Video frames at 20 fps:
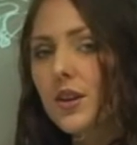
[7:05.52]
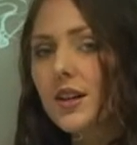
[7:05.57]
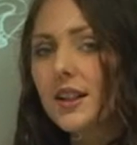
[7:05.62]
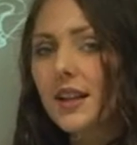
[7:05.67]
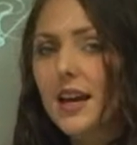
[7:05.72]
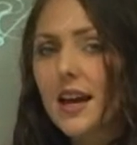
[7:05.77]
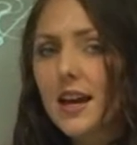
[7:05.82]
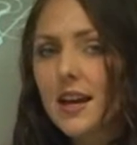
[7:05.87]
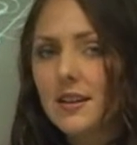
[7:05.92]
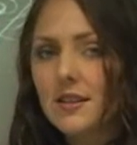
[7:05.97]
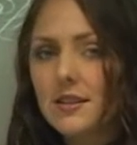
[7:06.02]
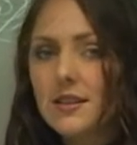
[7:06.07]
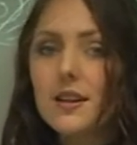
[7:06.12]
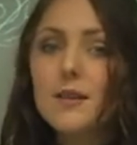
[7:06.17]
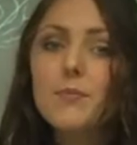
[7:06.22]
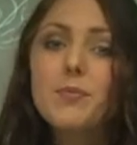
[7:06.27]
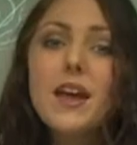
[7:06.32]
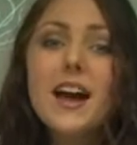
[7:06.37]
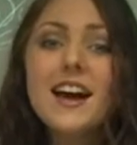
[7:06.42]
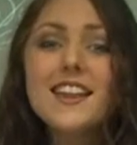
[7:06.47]
gland,
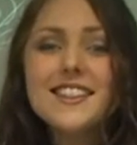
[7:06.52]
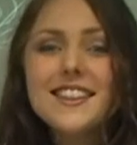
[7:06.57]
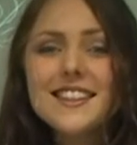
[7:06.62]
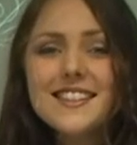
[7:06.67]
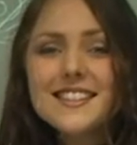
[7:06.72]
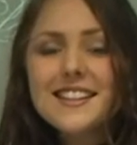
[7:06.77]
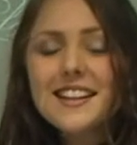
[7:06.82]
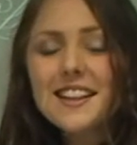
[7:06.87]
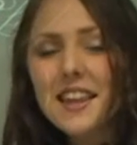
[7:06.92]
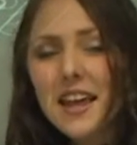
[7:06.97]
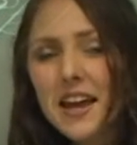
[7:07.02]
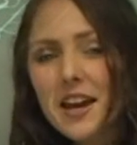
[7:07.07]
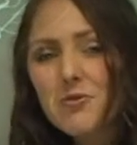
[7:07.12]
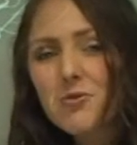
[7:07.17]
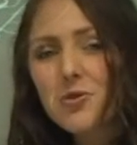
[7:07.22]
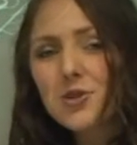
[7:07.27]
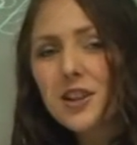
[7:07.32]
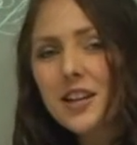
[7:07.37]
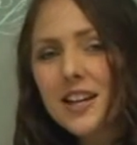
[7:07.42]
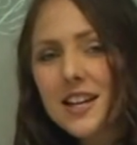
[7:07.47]
and this gland
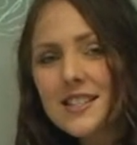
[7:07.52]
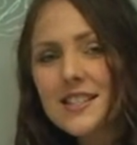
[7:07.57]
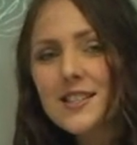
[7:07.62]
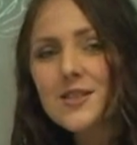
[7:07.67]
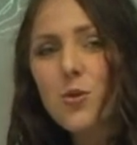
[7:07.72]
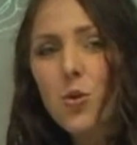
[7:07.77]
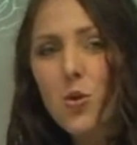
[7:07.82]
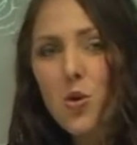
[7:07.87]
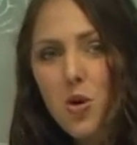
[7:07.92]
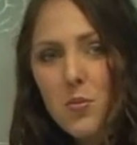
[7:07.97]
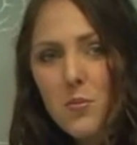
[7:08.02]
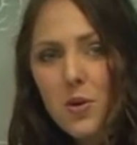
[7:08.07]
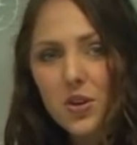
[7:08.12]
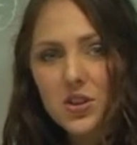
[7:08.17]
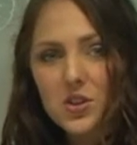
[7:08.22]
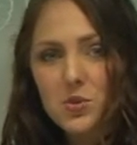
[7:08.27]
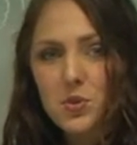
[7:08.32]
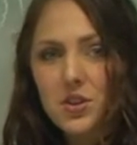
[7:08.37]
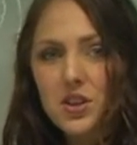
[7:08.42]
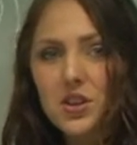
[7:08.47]
releases hormones
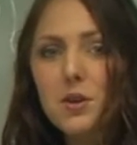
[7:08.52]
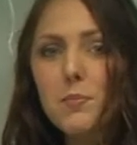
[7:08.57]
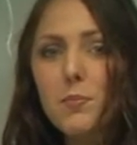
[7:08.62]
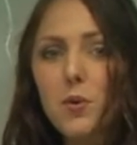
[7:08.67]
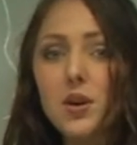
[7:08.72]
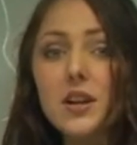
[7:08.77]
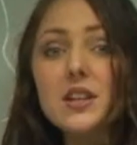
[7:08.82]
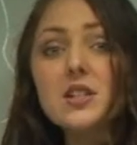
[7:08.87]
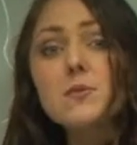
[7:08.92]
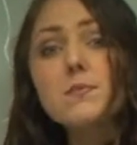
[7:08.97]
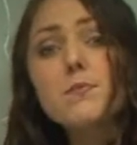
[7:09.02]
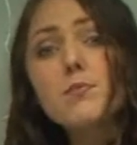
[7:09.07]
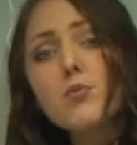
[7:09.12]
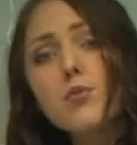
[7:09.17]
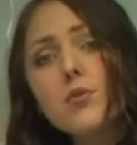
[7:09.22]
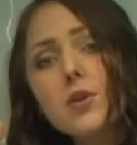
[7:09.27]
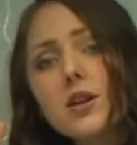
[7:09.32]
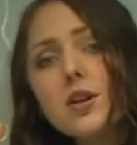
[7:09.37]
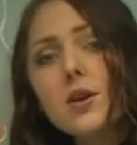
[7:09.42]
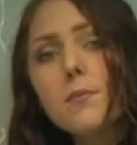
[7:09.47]
within the body to
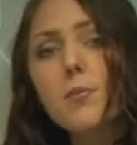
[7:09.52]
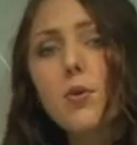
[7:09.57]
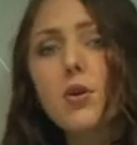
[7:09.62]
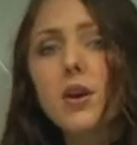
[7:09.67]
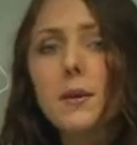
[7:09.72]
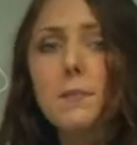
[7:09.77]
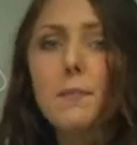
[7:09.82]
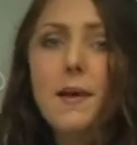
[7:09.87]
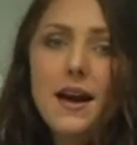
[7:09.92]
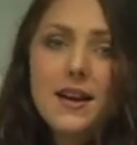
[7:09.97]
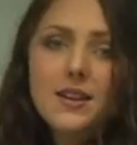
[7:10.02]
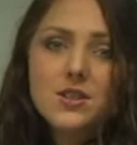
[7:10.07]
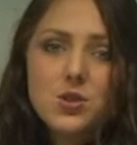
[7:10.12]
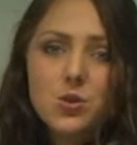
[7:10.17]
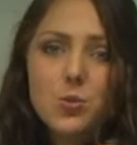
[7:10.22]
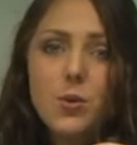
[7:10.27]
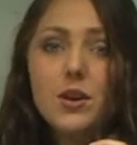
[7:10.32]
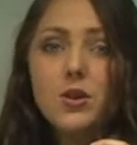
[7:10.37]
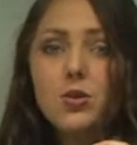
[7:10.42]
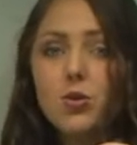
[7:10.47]
bring your body back
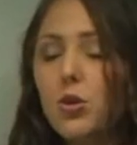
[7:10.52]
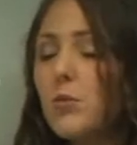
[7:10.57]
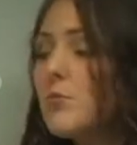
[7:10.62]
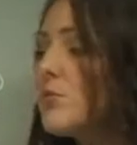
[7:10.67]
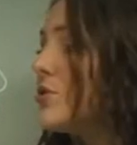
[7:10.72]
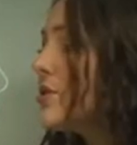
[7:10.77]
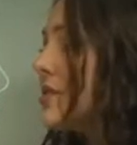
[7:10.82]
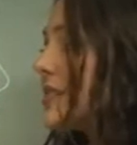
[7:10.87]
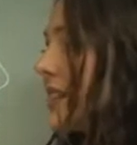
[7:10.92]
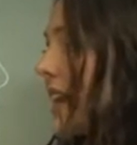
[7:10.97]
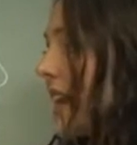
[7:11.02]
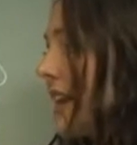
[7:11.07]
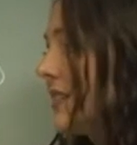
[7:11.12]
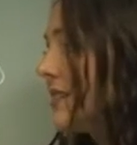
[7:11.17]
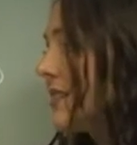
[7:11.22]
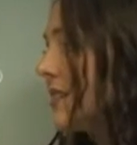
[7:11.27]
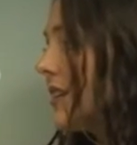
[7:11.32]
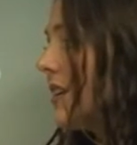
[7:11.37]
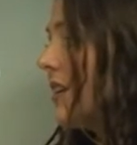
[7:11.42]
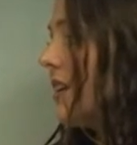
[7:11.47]
to a normal state.
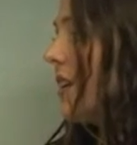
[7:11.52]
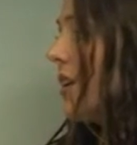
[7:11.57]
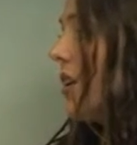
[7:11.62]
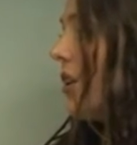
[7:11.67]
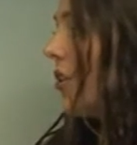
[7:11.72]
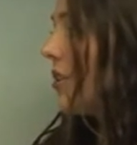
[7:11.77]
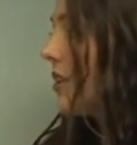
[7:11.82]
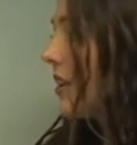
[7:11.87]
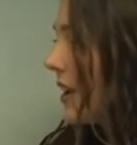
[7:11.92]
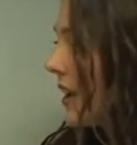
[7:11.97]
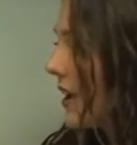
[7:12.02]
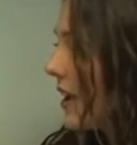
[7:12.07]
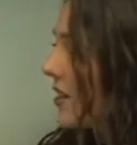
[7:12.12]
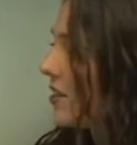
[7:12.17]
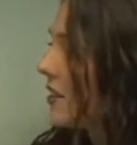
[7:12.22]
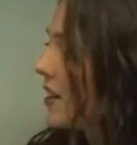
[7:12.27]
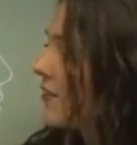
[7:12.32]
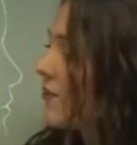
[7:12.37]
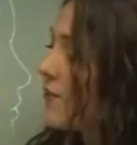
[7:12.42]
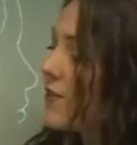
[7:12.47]
Okay, and
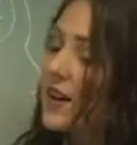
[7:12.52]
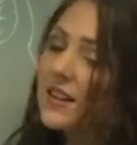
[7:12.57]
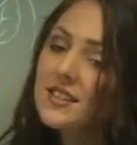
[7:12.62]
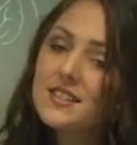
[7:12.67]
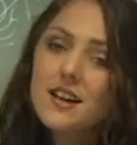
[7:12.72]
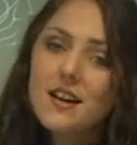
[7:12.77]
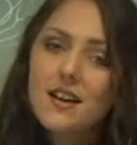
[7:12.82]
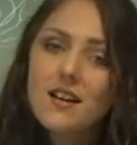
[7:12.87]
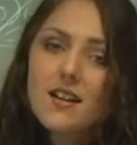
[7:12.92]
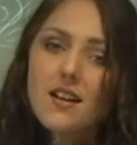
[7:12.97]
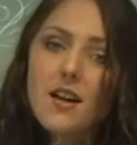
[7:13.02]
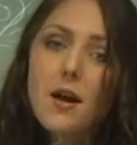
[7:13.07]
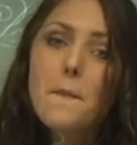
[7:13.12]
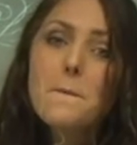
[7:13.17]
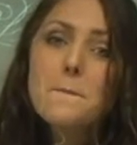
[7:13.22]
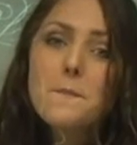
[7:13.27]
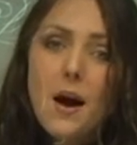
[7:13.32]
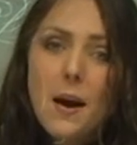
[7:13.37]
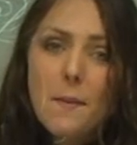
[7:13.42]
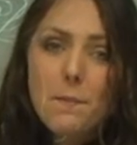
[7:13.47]
the effector
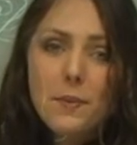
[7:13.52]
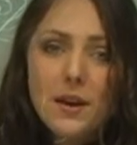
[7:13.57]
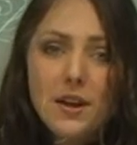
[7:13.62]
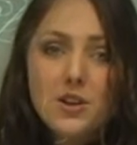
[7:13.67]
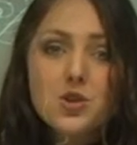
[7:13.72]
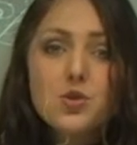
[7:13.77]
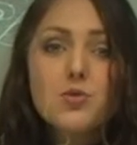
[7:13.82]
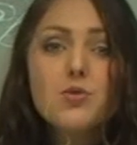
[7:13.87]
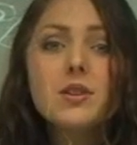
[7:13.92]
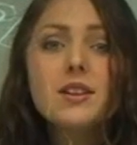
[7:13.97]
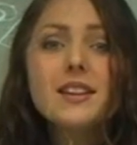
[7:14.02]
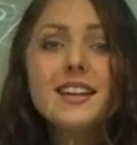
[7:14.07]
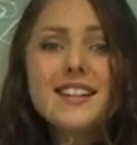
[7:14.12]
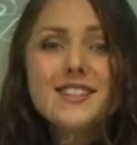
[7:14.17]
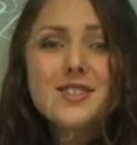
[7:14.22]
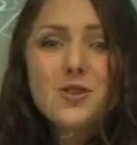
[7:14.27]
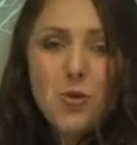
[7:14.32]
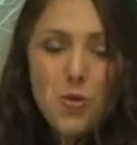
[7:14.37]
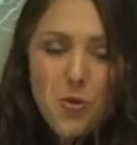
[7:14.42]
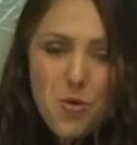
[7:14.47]
might be to release
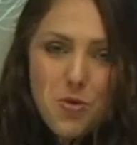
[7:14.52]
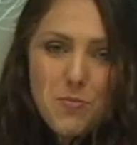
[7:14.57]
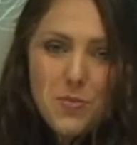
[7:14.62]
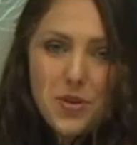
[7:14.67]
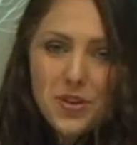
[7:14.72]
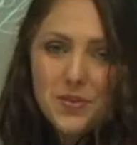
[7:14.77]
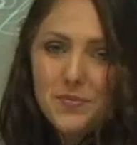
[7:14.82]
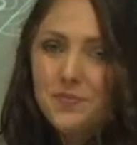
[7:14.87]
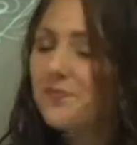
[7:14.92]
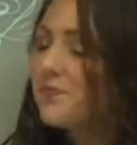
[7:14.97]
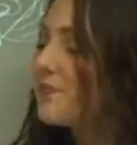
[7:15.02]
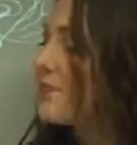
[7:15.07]
a hormone.